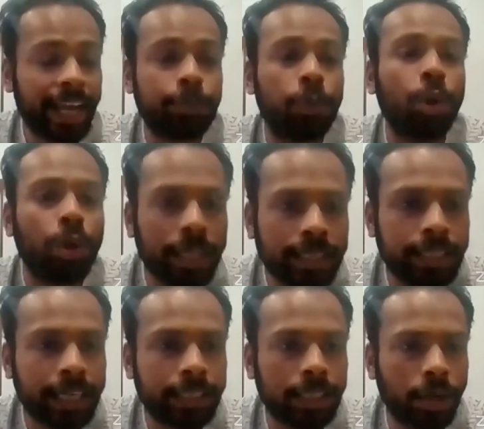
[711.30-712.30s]
by
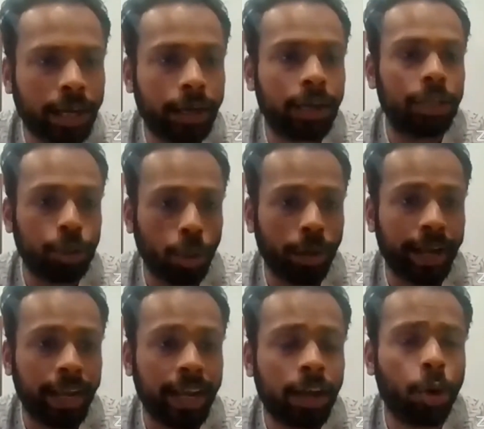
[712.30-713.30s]
exploring that
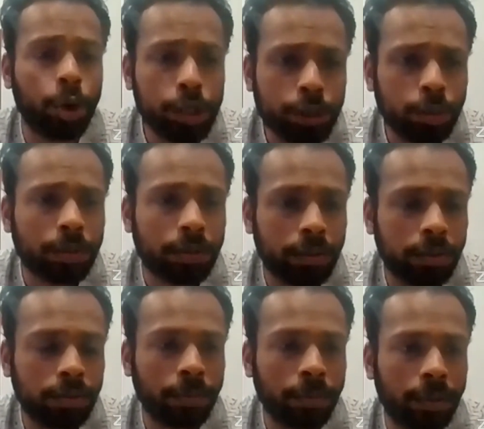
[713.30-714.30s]
toy. Also,
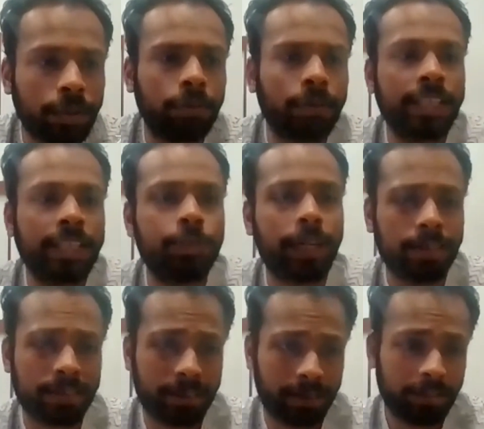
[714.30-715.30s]
it's
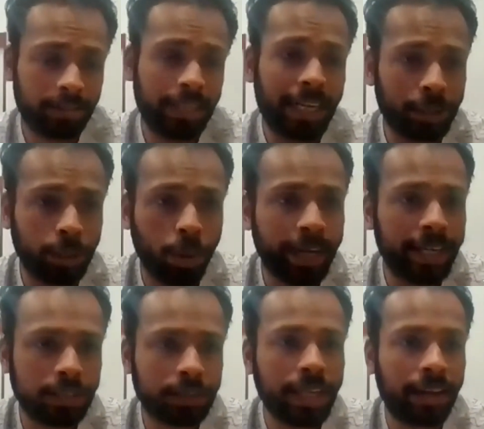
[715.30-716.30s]
because that toy
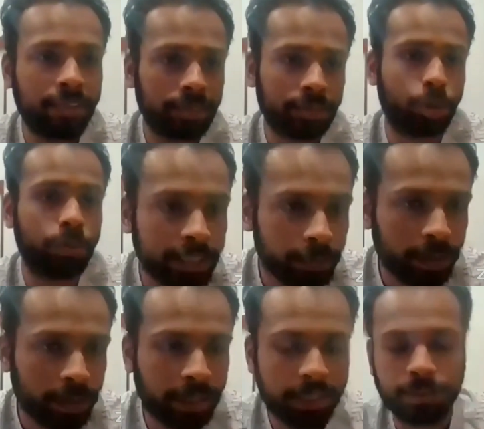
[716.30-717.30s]
does not have so much
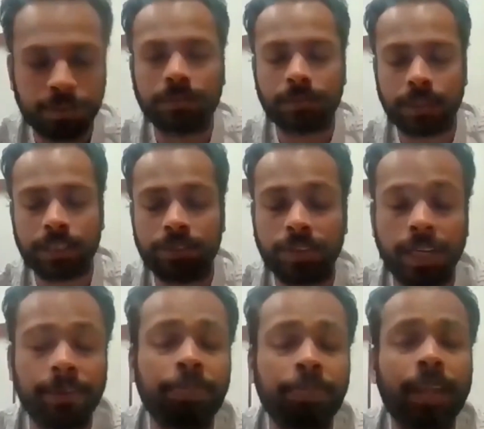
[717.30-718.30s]
avenues for exploration.
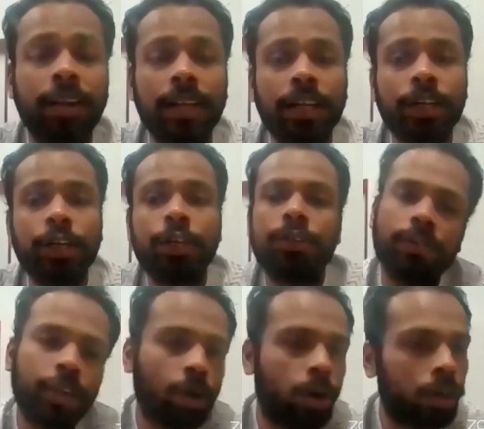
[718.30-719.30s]
That's why.
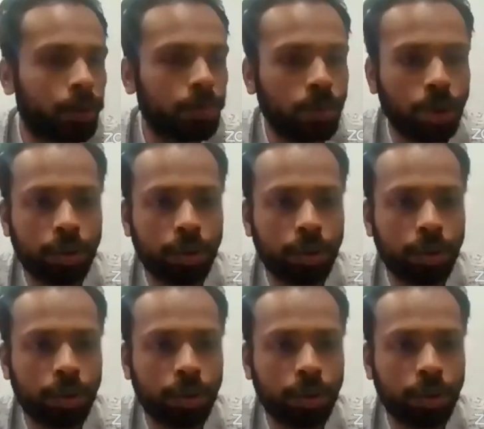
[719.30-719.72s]
So we got on